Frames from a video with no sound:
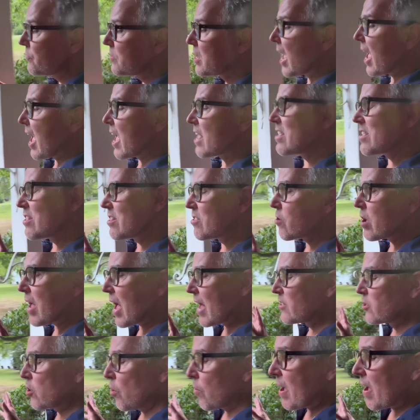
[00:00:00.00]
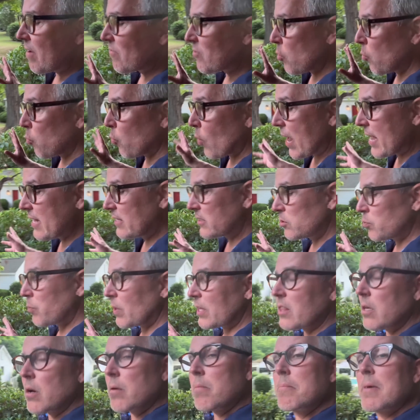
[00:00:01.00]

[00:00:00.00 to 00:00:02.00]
I don't have the weights with them,